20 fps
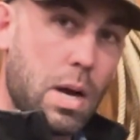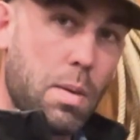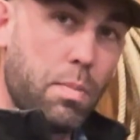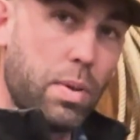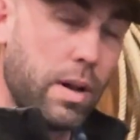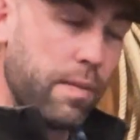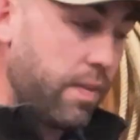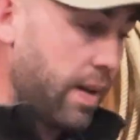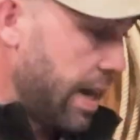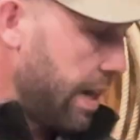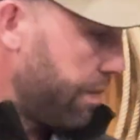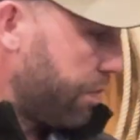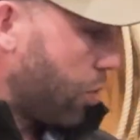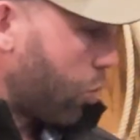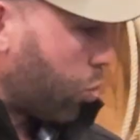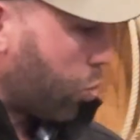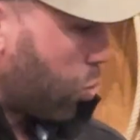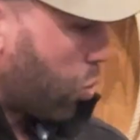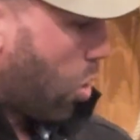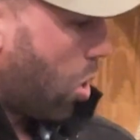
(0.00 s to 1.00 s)
But if I have the
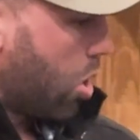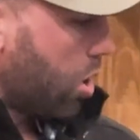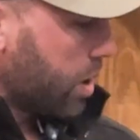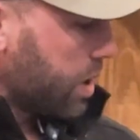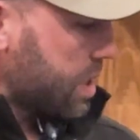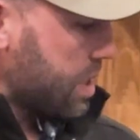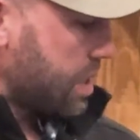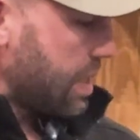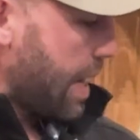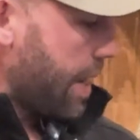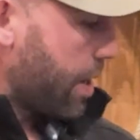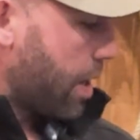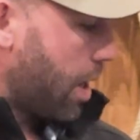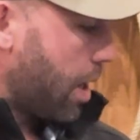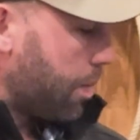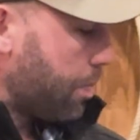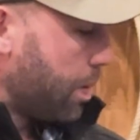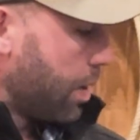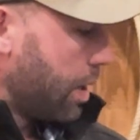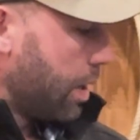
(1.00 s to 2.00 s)
wrong
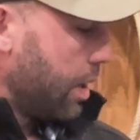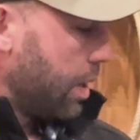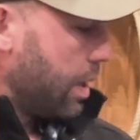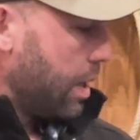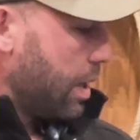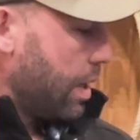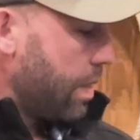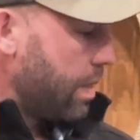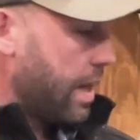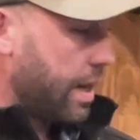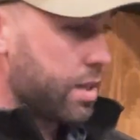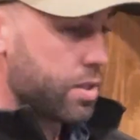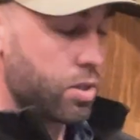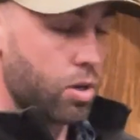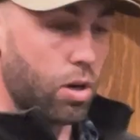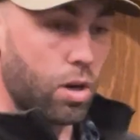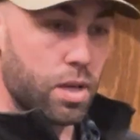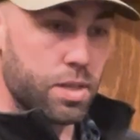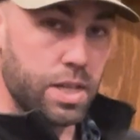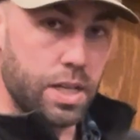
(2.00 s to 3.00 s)
setup that is
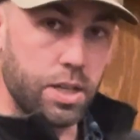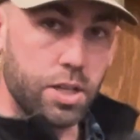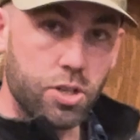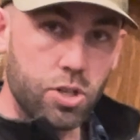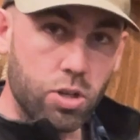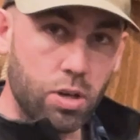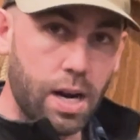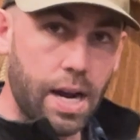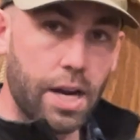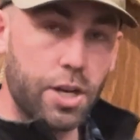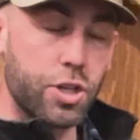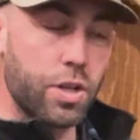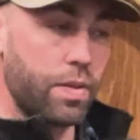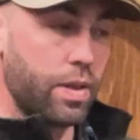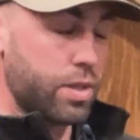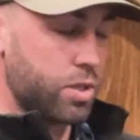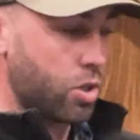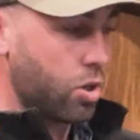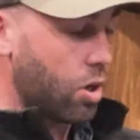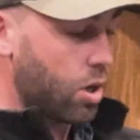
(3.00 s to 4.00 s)
causing distraction,
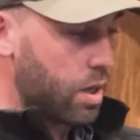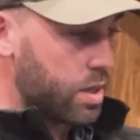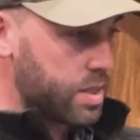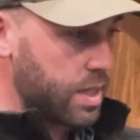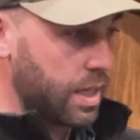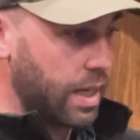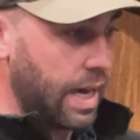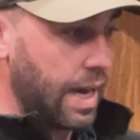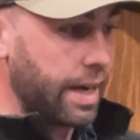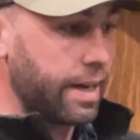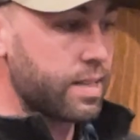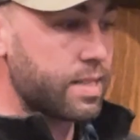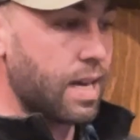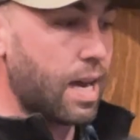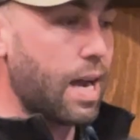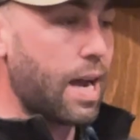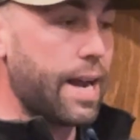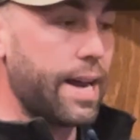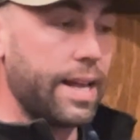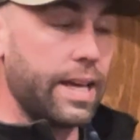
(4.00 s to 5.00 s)
that's causing
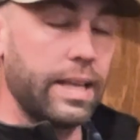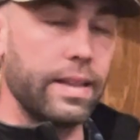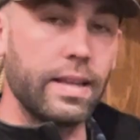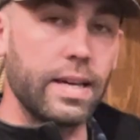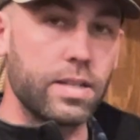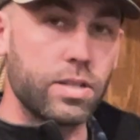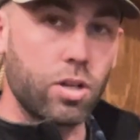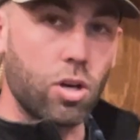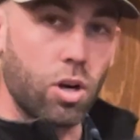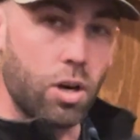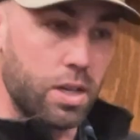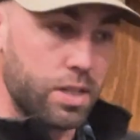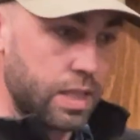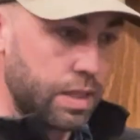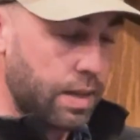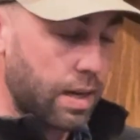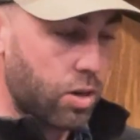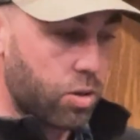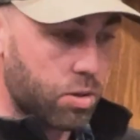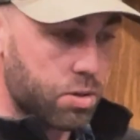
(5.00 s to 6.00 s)
anxiety, that's
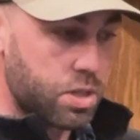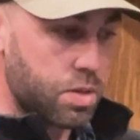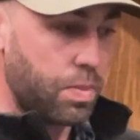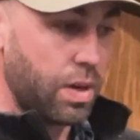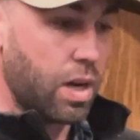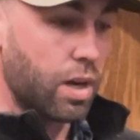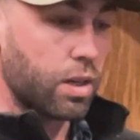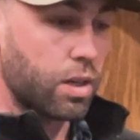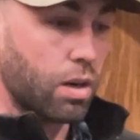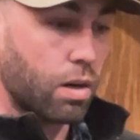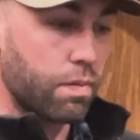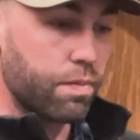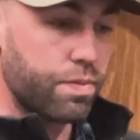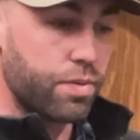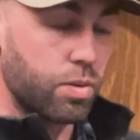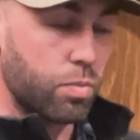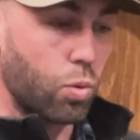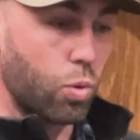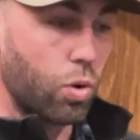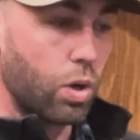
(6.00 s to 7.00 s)
causing that horse to be
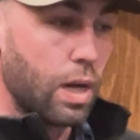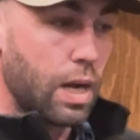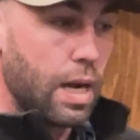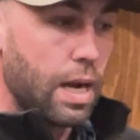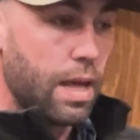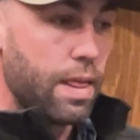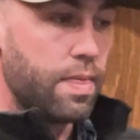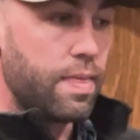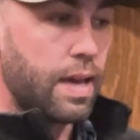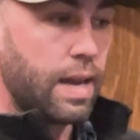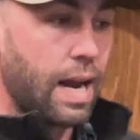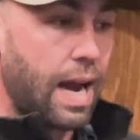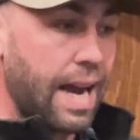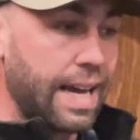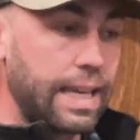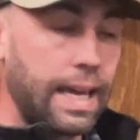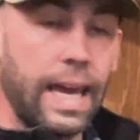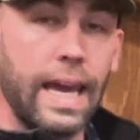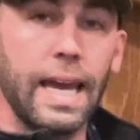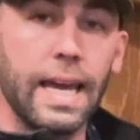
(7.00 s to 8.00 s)
uncomfortable, then I
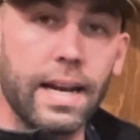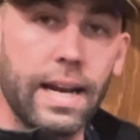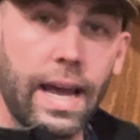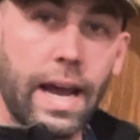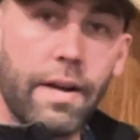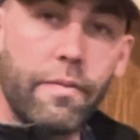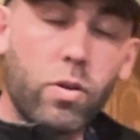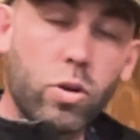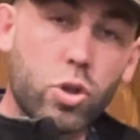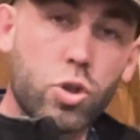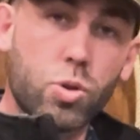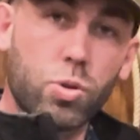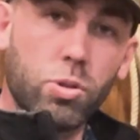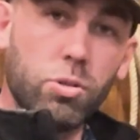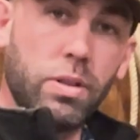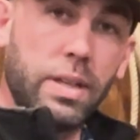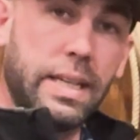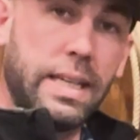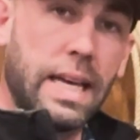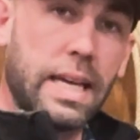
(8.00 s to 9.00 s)
can't ever
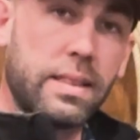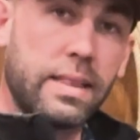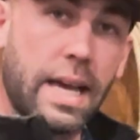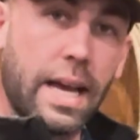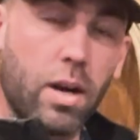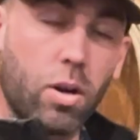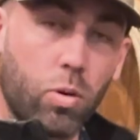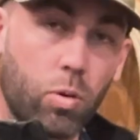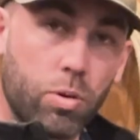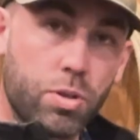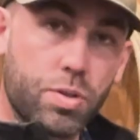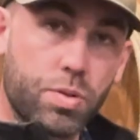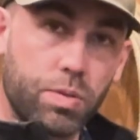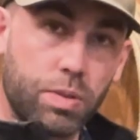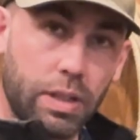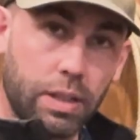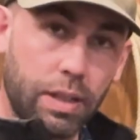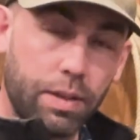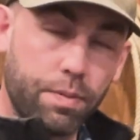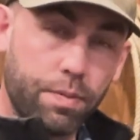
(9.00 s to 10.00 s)
truly get that horse
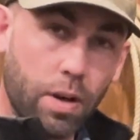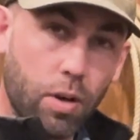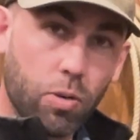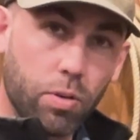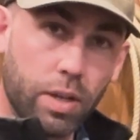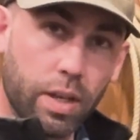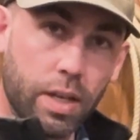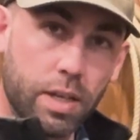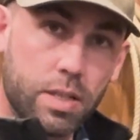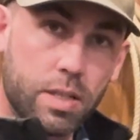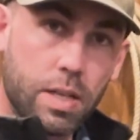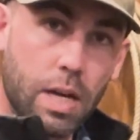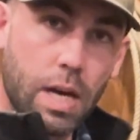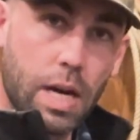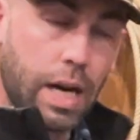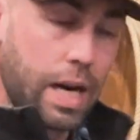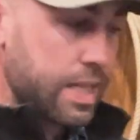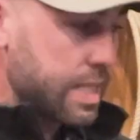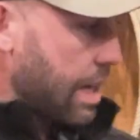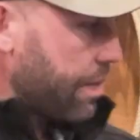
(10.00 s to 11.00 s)
really focused,
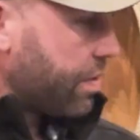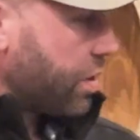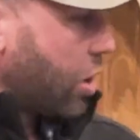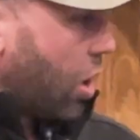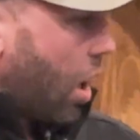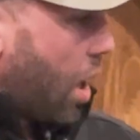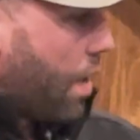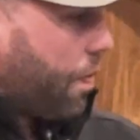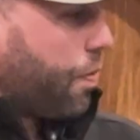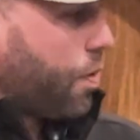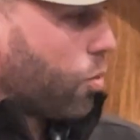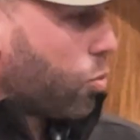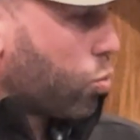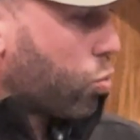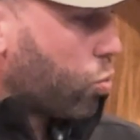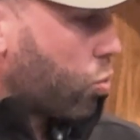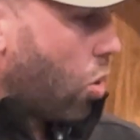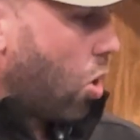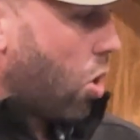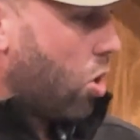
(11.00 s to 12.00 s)
because I've got the
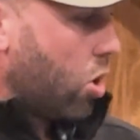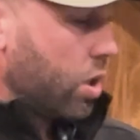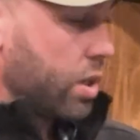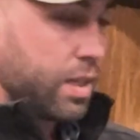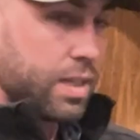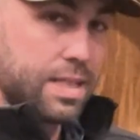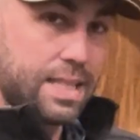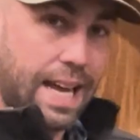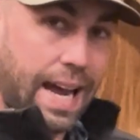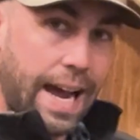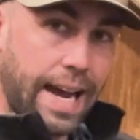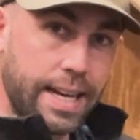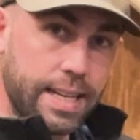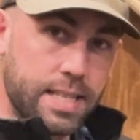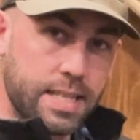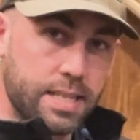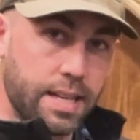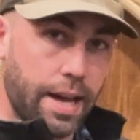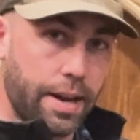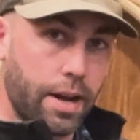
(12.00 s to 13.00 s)
wrong tack
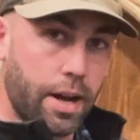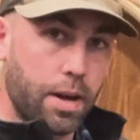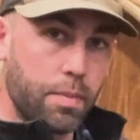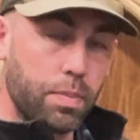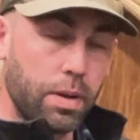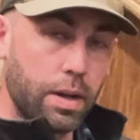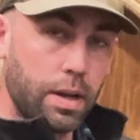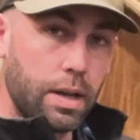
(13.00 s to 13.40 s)
setup.